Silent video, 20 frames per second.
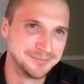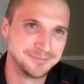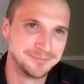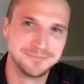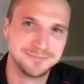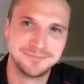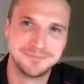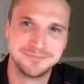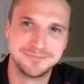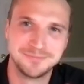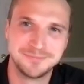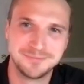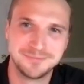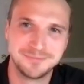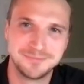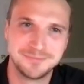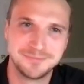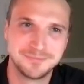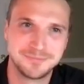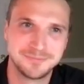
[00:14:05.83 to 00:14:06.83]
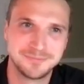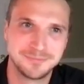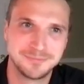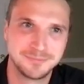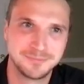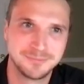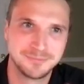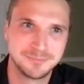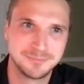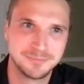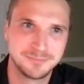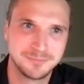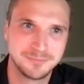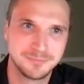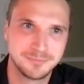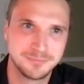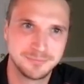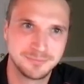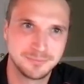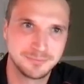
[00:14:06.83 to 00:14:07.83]

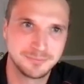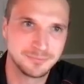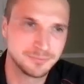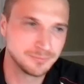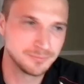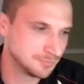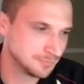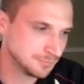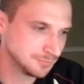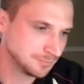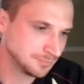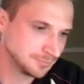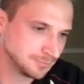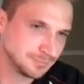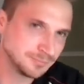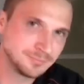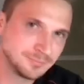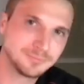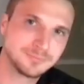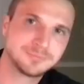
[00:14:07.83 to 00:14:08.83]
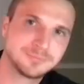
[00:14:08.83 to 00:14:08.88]
[no speech]